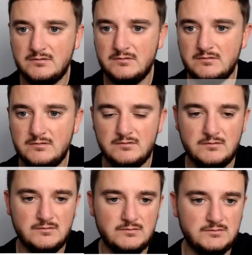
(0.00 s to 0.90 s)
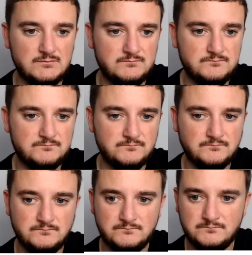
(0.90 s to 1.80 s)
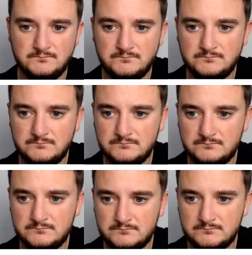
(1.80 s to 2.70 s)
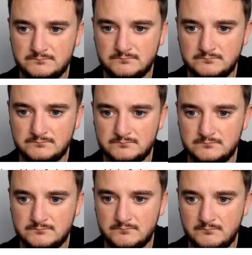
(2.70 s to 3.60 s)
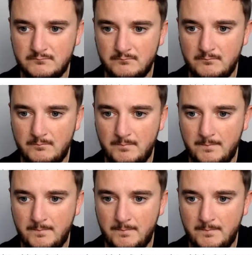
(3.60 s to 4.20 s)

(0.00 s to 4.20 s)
Nothing is said.